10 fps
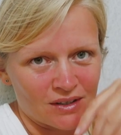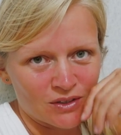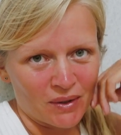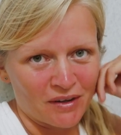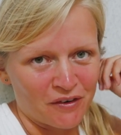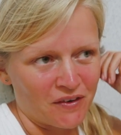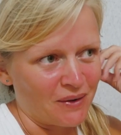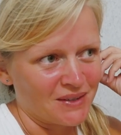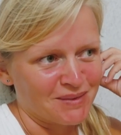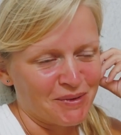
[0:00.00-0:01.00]
like 24
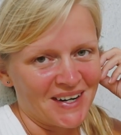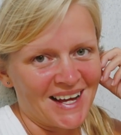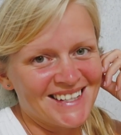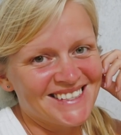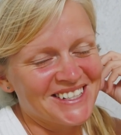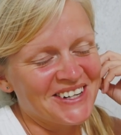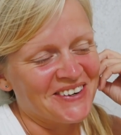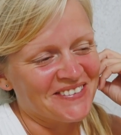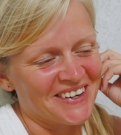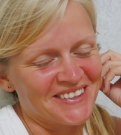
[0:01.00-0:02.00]
hours more or less
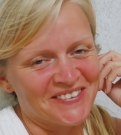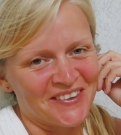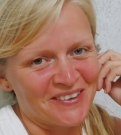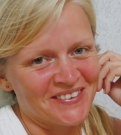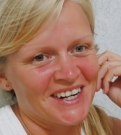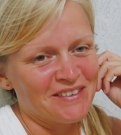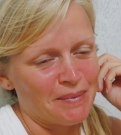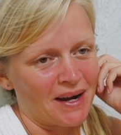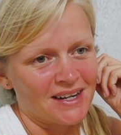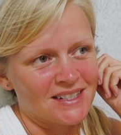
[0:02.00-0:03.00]
to upload the vlog, but
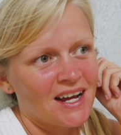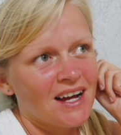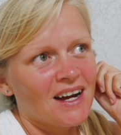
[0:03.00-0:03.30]
never mind.